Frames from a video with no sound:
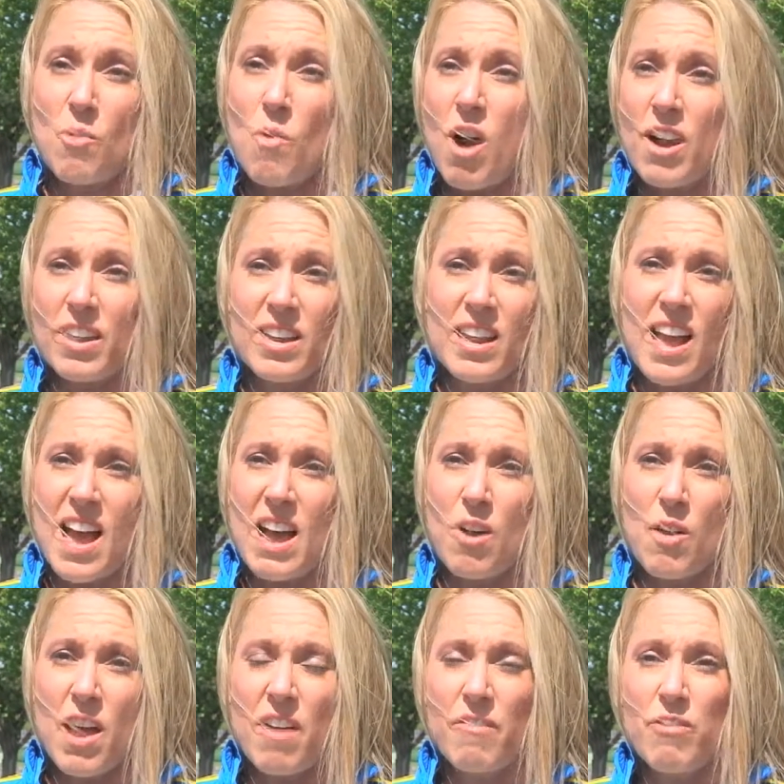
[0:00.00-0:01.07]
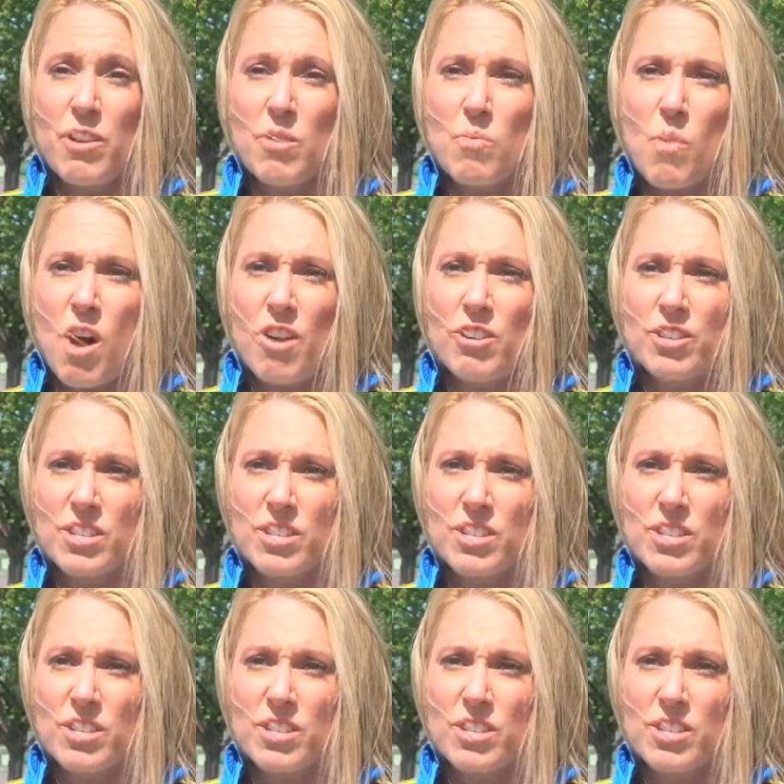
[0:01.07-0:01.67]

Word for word: walking at every water